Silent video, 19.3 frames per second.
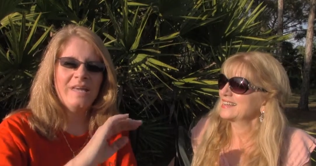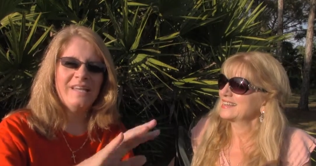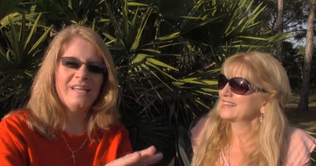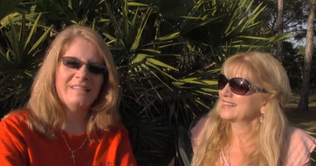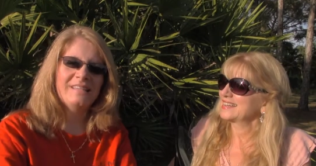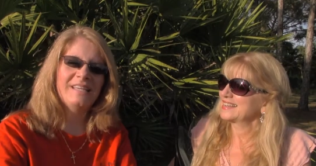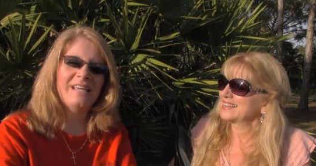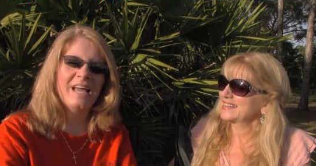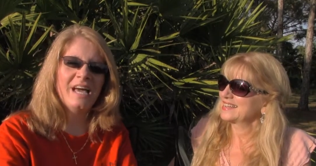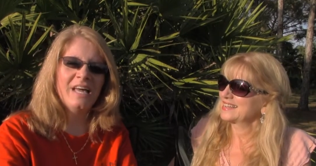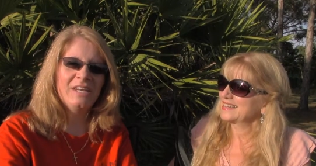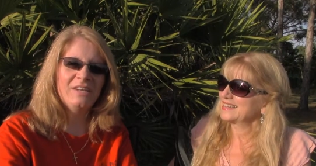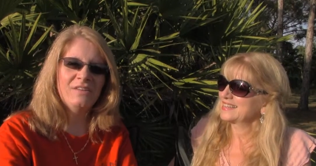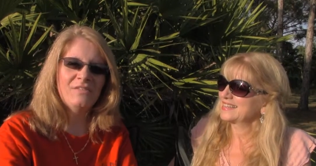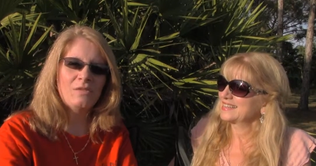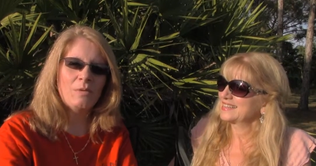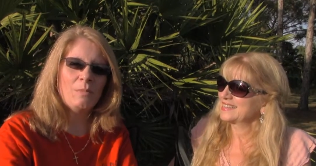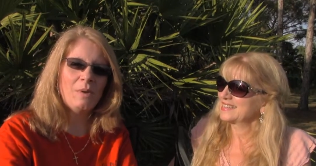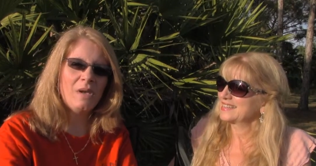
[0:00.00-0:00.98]
Speaker 1: at the end
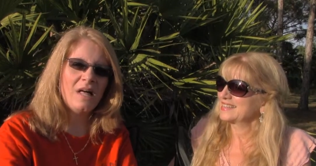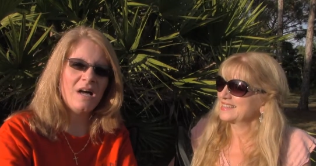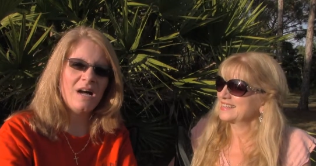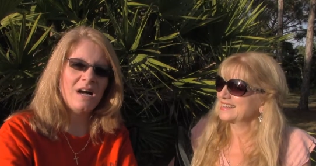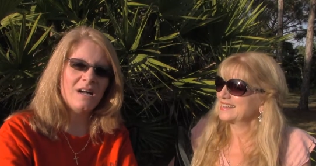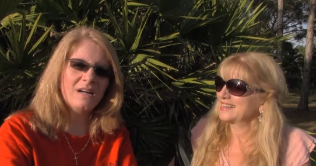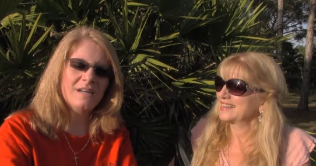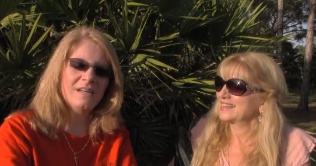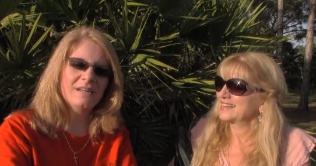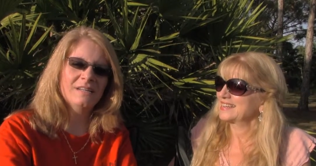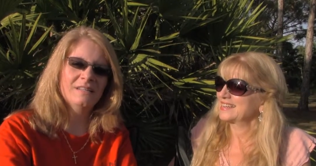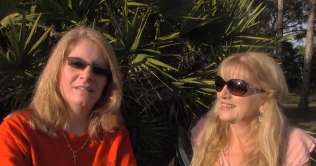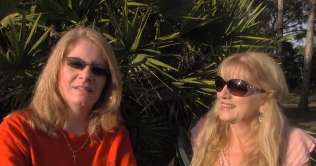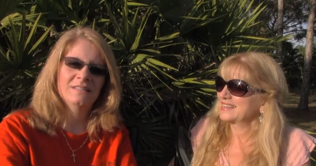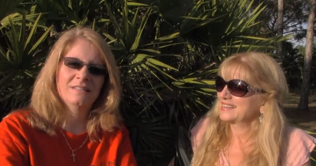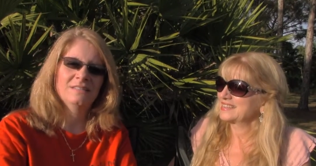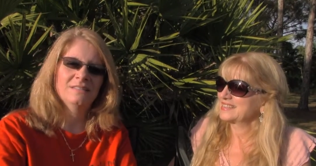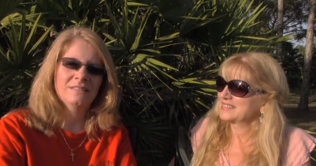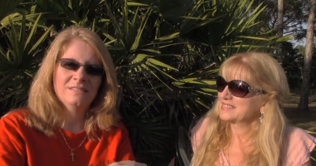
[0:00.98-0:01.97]
of the block.
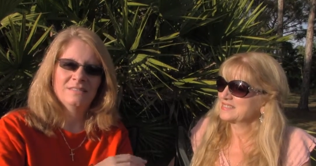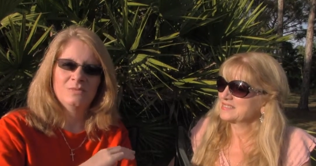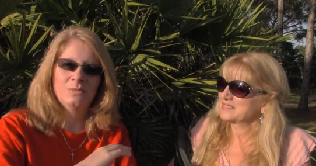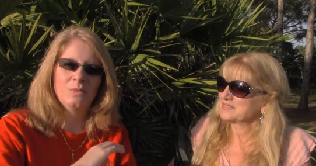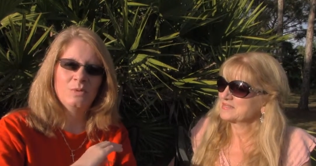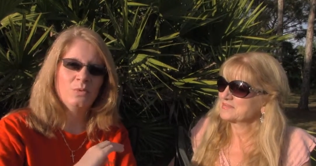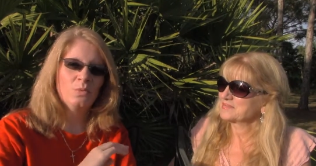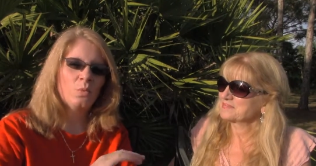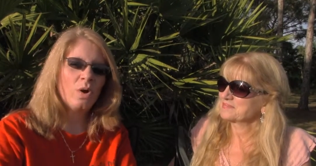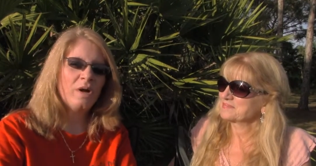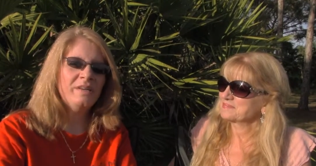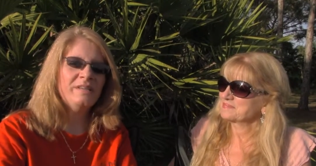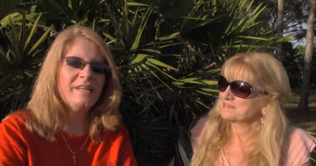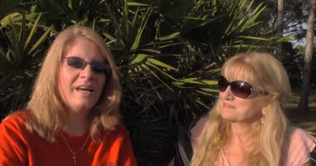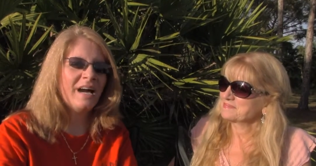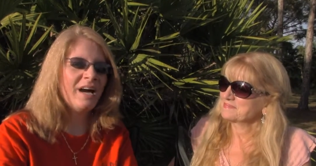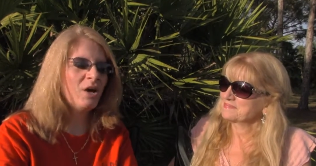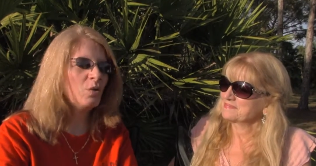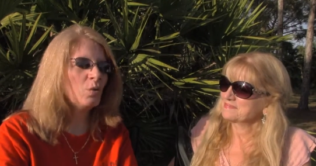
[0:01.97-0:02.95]
We'd run
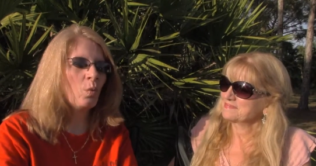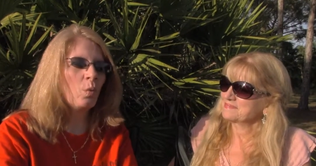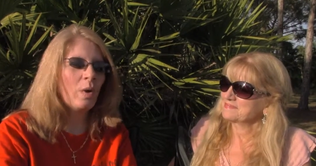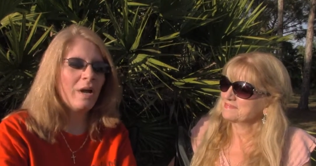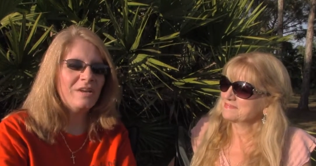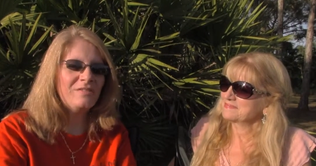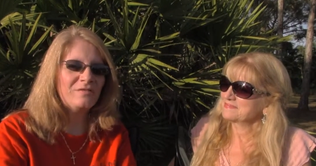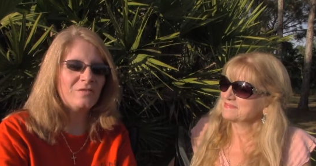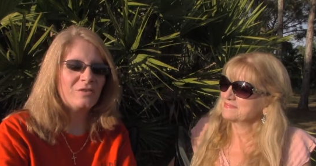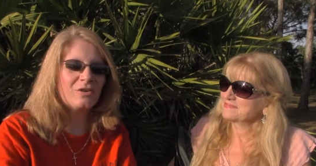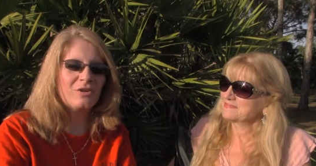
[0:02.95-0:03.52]
down, wait for